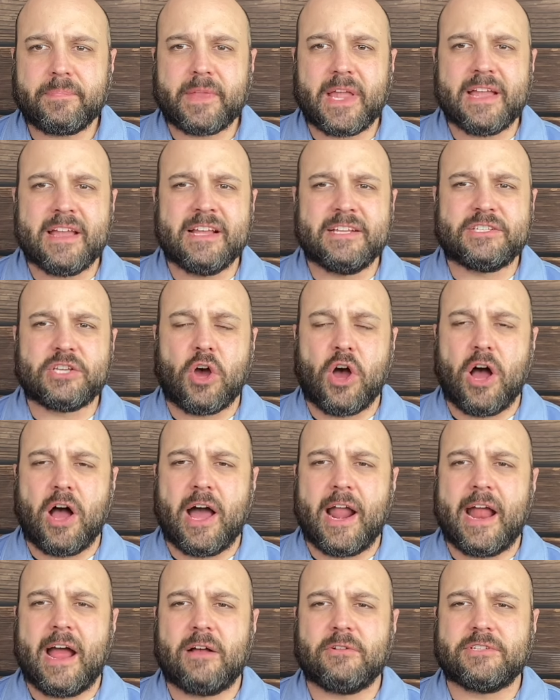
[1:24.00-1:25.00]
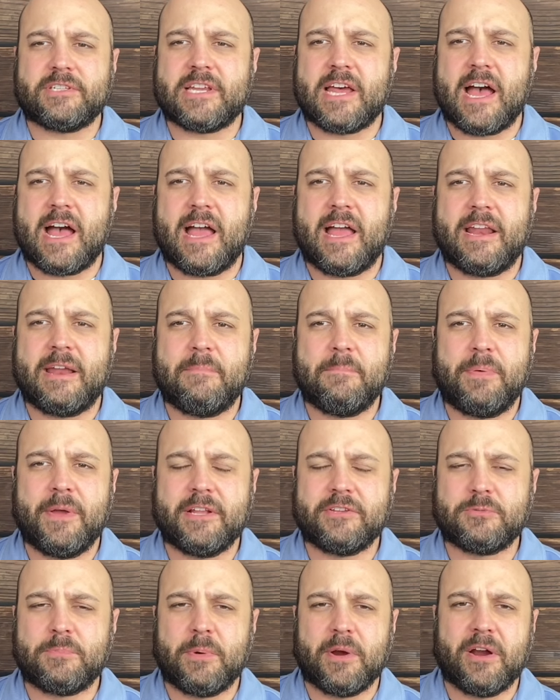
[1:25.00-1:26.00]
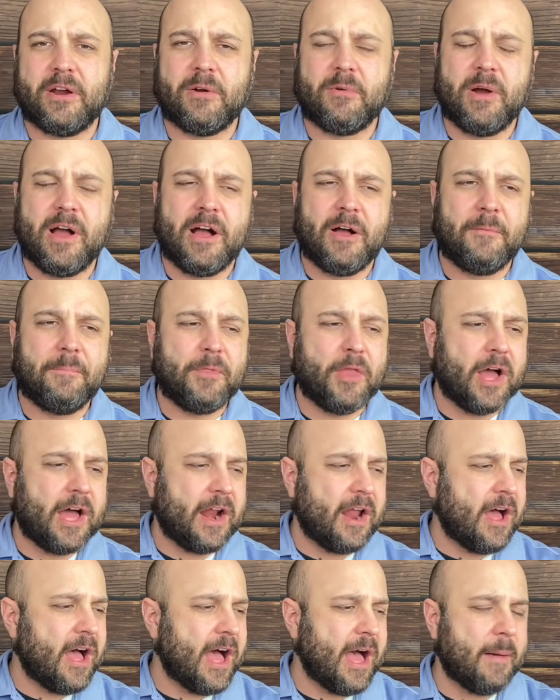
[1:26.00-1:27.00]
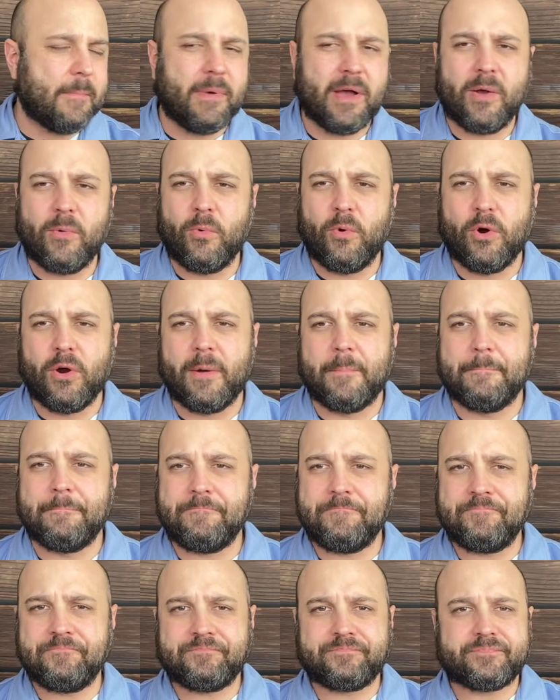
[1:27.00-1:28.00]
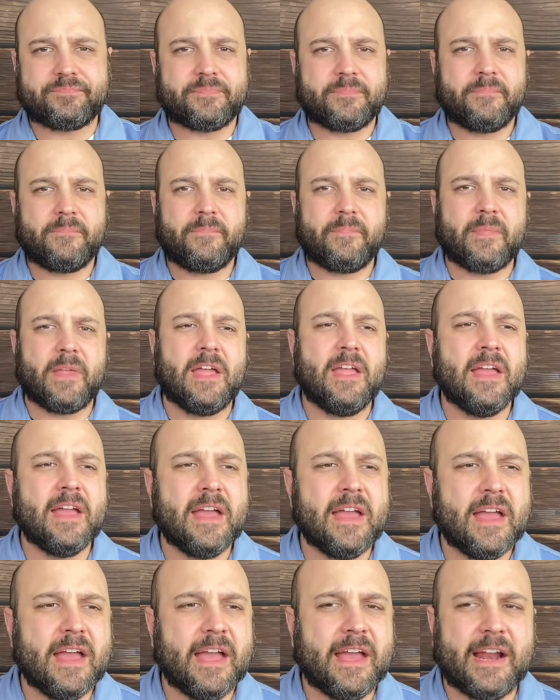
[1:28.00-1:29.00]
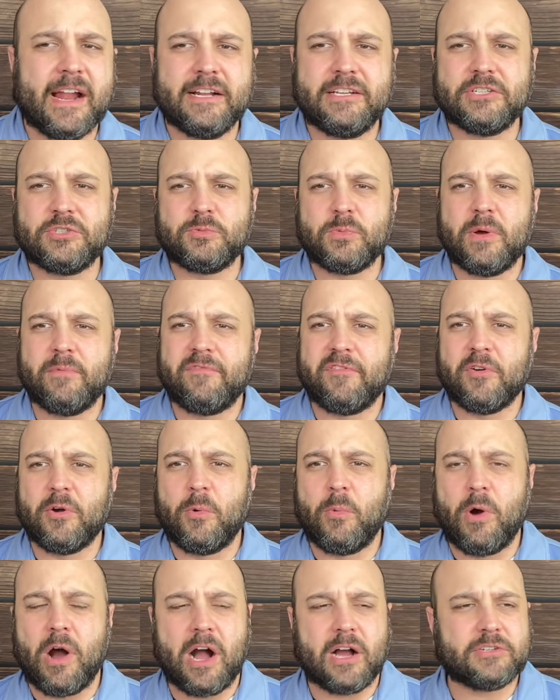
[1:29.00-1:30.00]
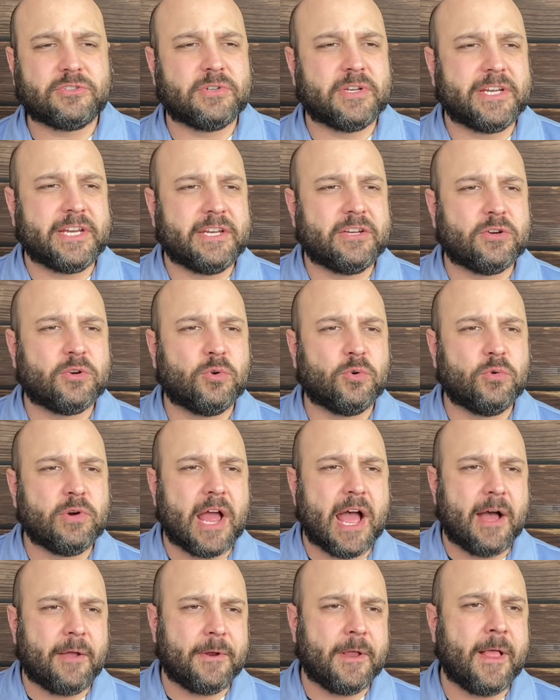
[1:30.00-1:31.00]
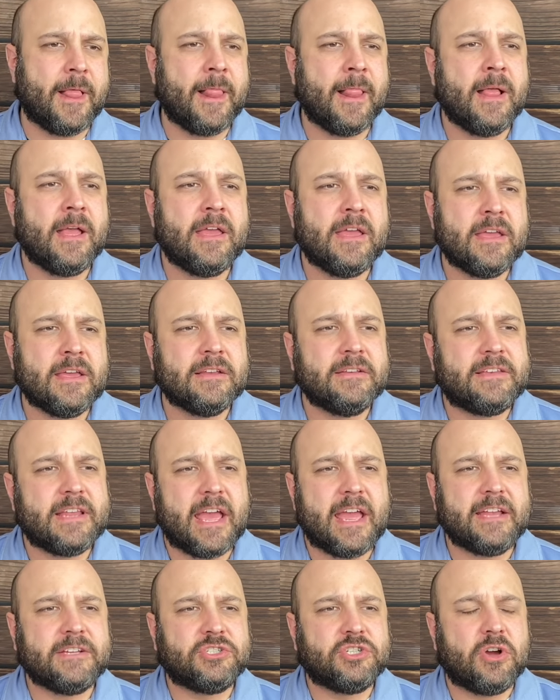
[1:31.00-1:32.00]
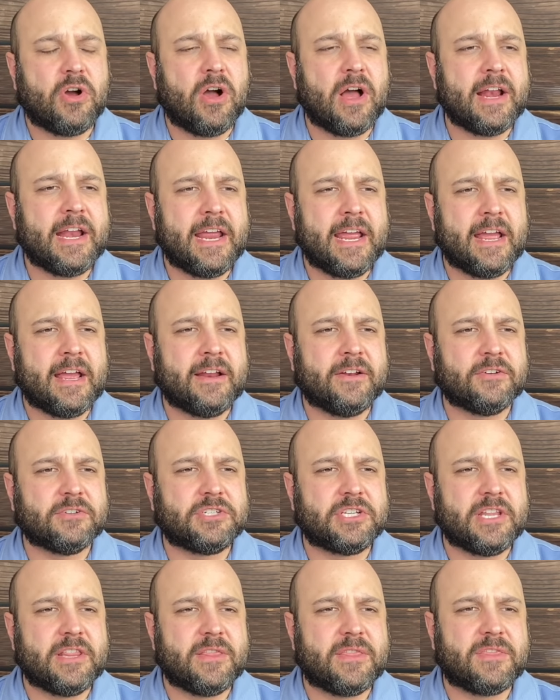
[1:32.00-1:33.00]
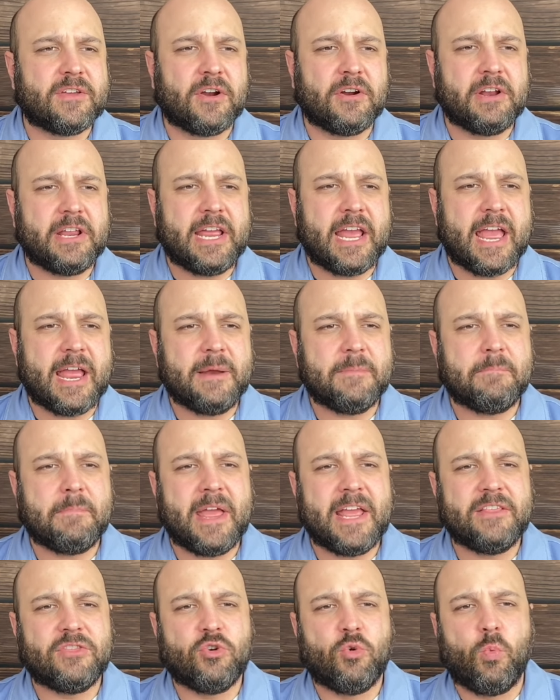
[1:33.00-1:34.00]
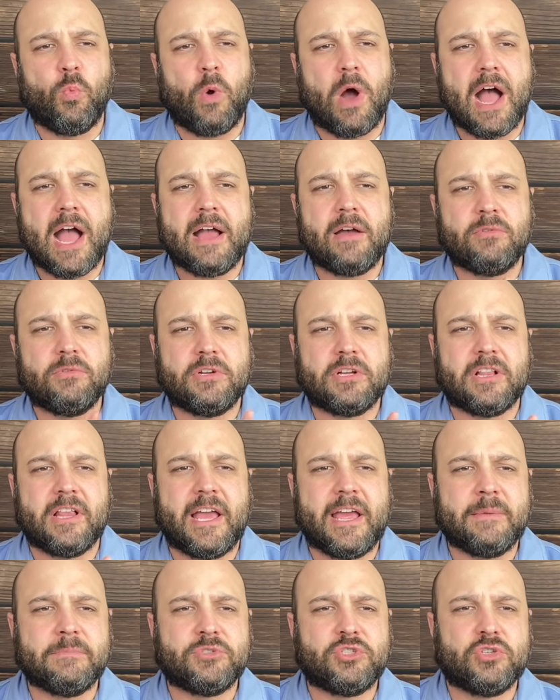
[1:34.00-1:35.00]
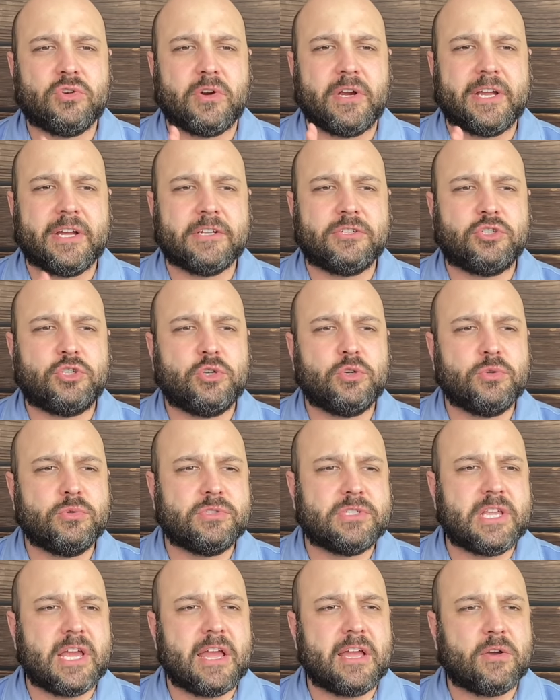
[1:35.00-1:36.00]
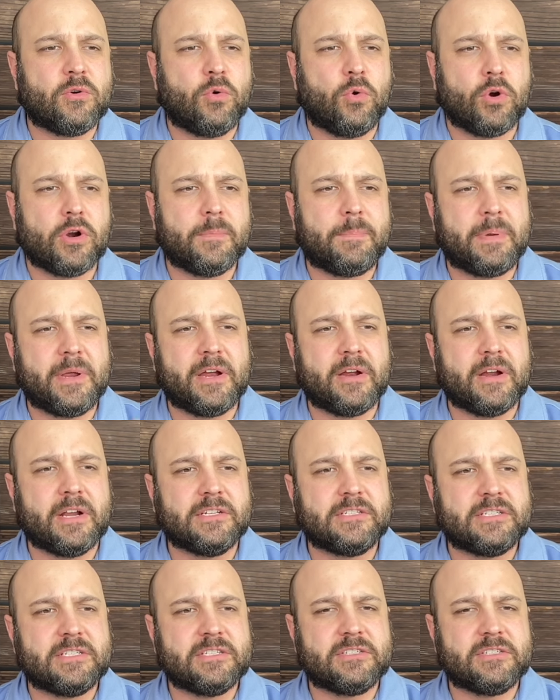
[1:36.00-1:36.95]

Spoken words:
It's hot outside in Pittsburgh. Well, not hot, but warm. And I just went for a walk, so I need to cool down. Dejon Anderson, 38, made the wild claims during a Tuesday court appearance.